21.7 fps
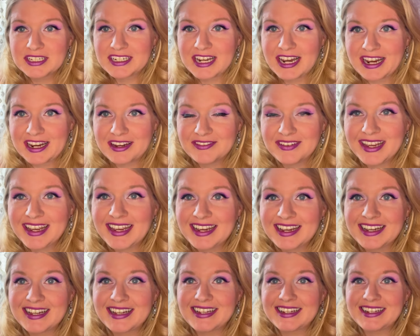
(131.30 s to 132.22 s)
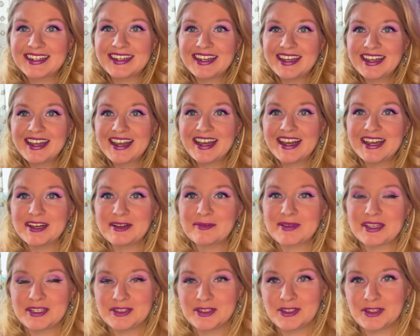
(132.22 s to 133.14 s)
dive in
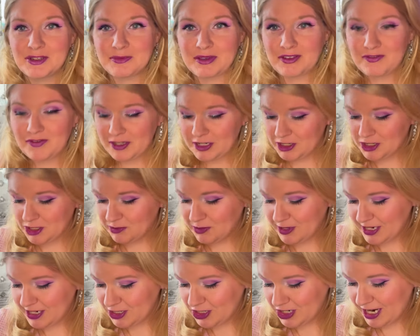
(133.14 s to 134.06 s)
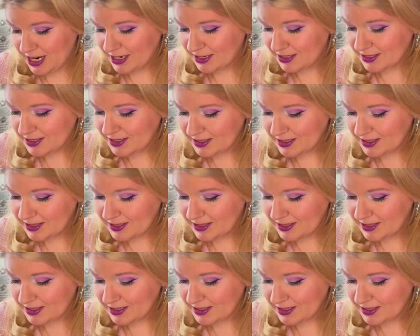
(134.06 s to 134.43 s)
into my finished projects,